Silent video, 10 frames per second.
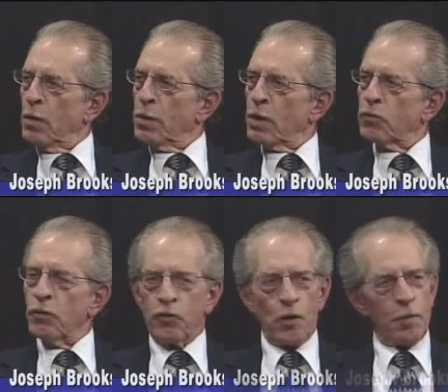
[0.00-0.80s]
Because if
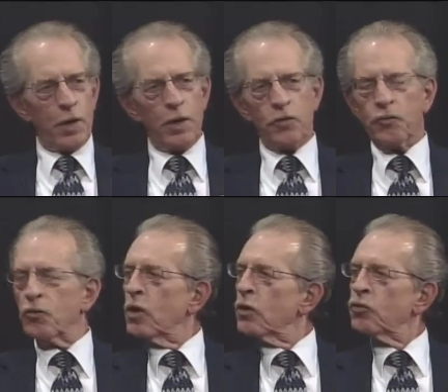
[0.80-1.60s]
somebody is
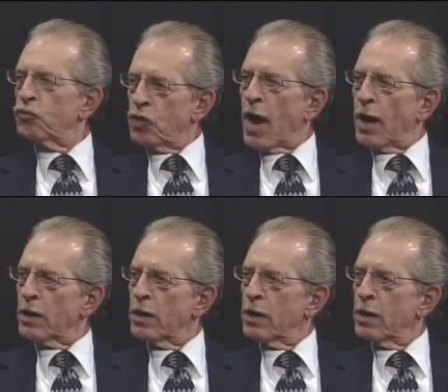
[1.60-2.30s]
shot